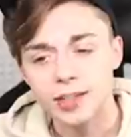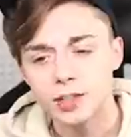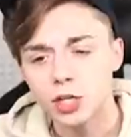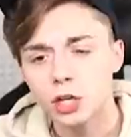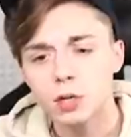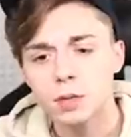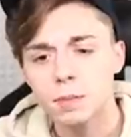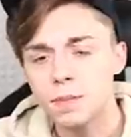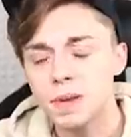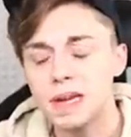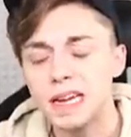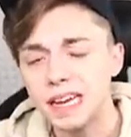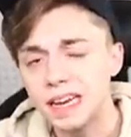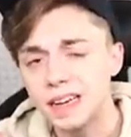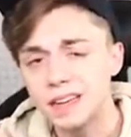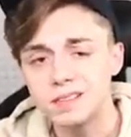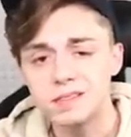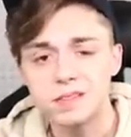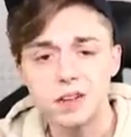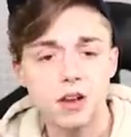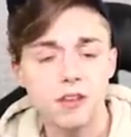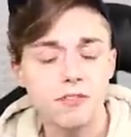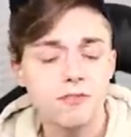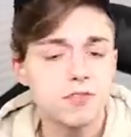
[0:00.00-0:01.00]
It took
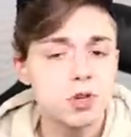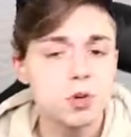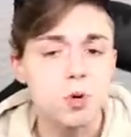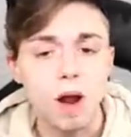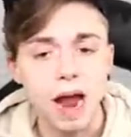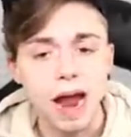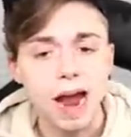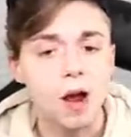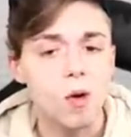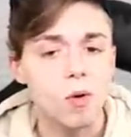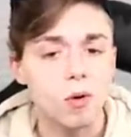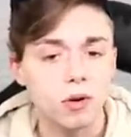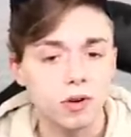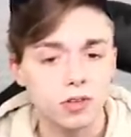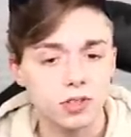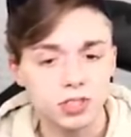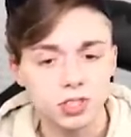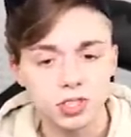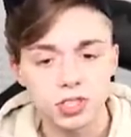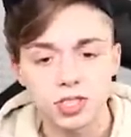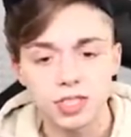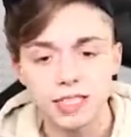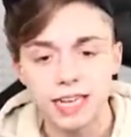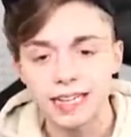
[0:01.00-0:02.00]
me a few
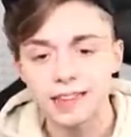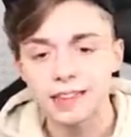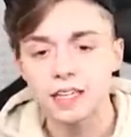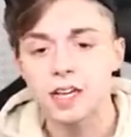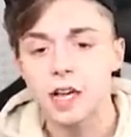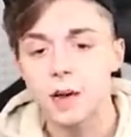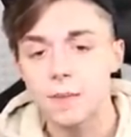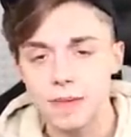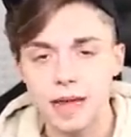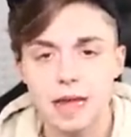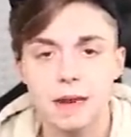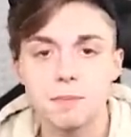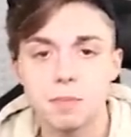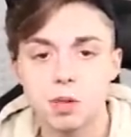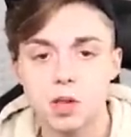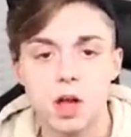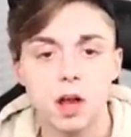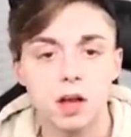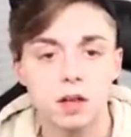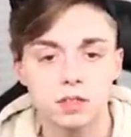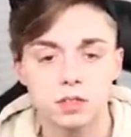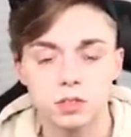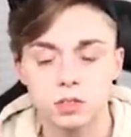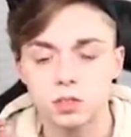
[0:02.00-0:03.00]
hours to get the command
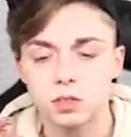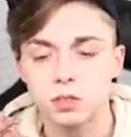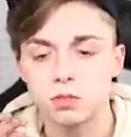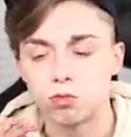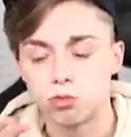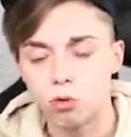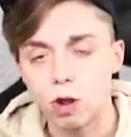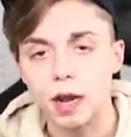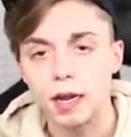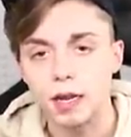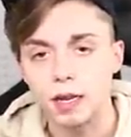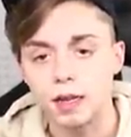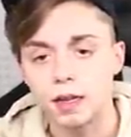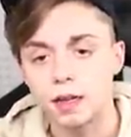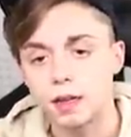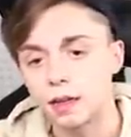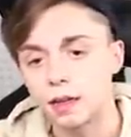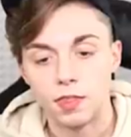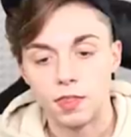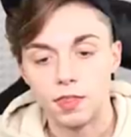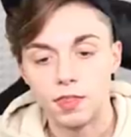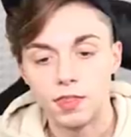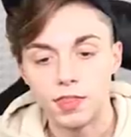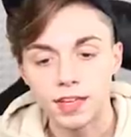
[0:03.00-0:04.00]
blocks right.
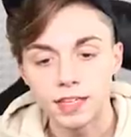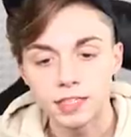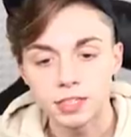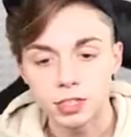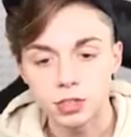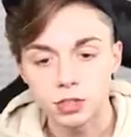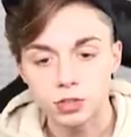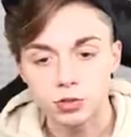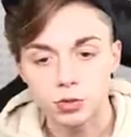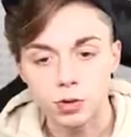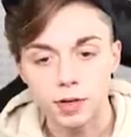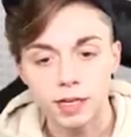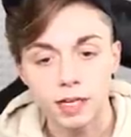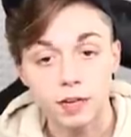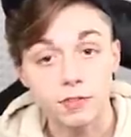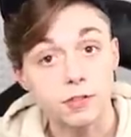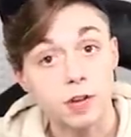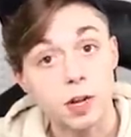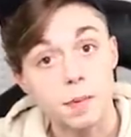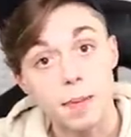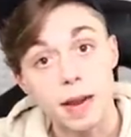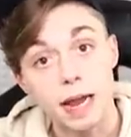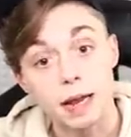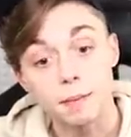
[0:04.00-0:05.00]
This string of
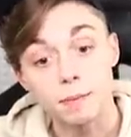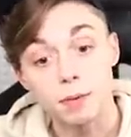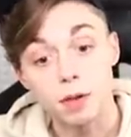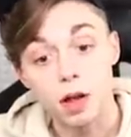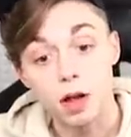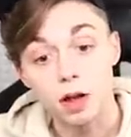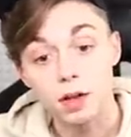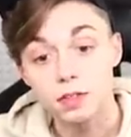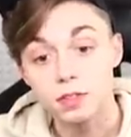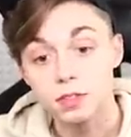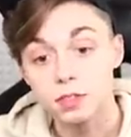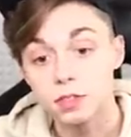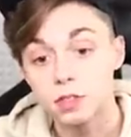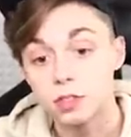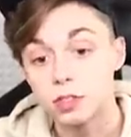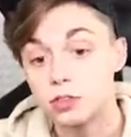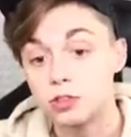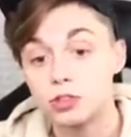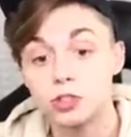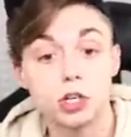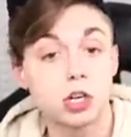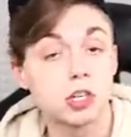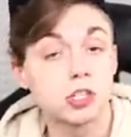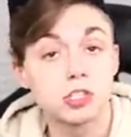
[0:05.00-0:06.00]
command blocks,
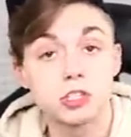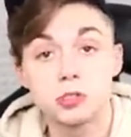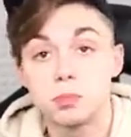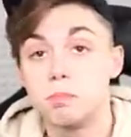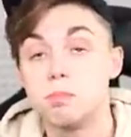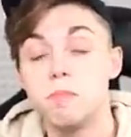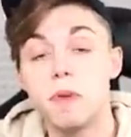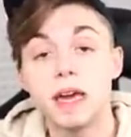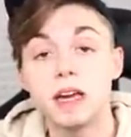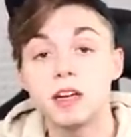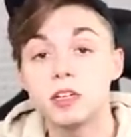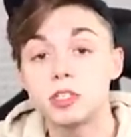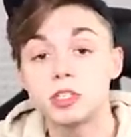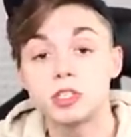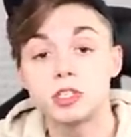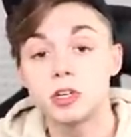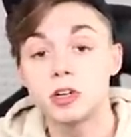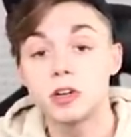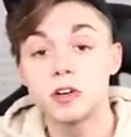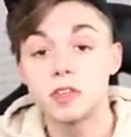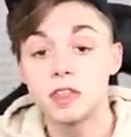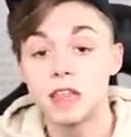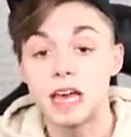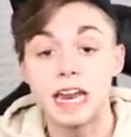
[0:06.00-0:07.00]
just make
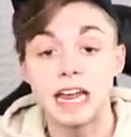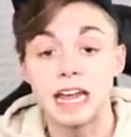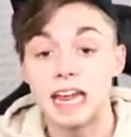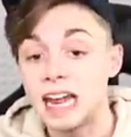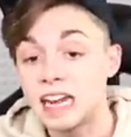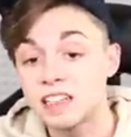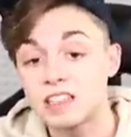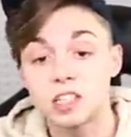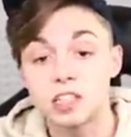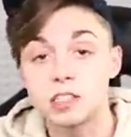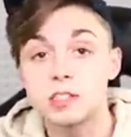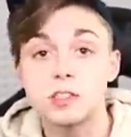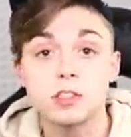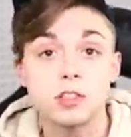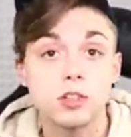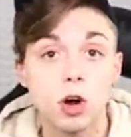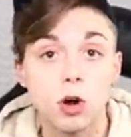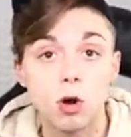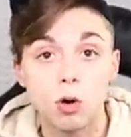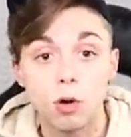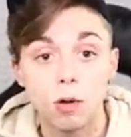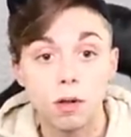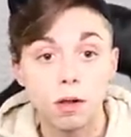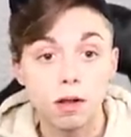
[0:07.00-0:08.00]
sure that it hits its
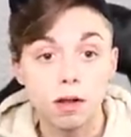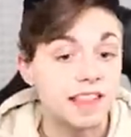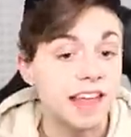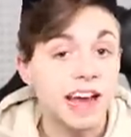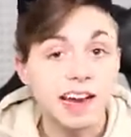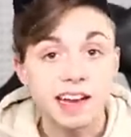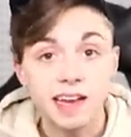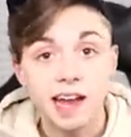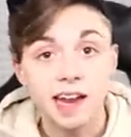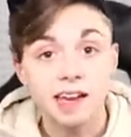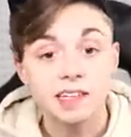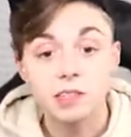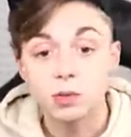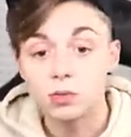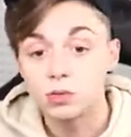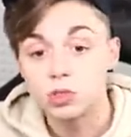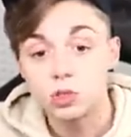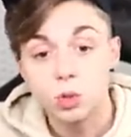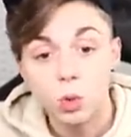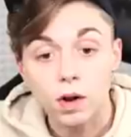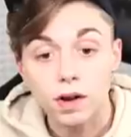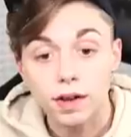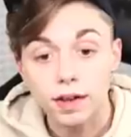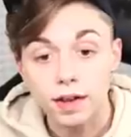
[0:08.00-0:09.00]
goal. In that case, it was
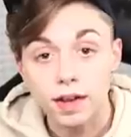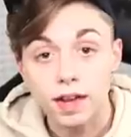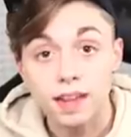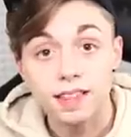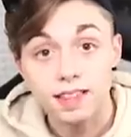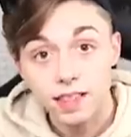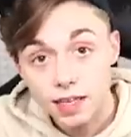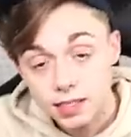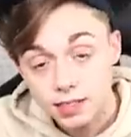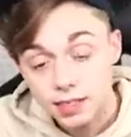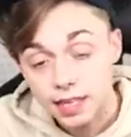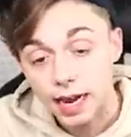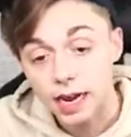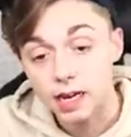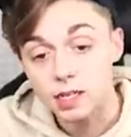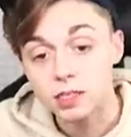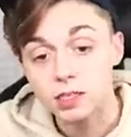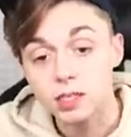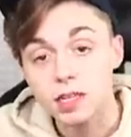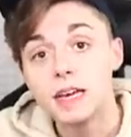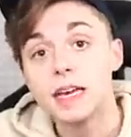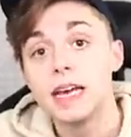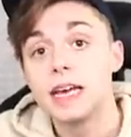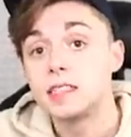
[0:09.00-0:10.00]
20. In this
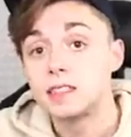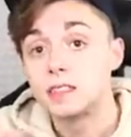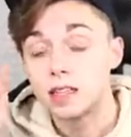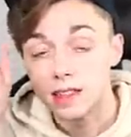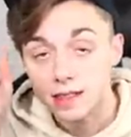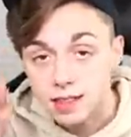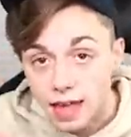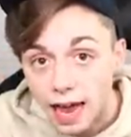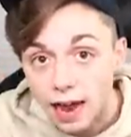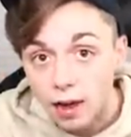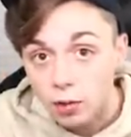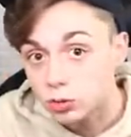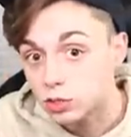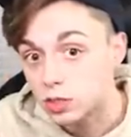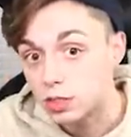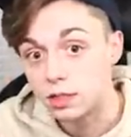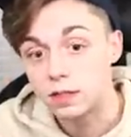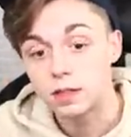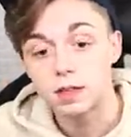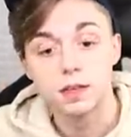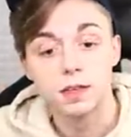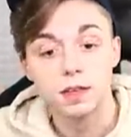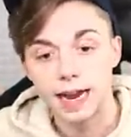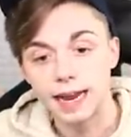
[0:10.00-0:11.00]
case, it's
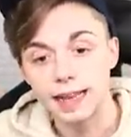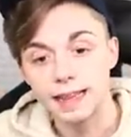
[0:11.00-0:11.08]
1,000.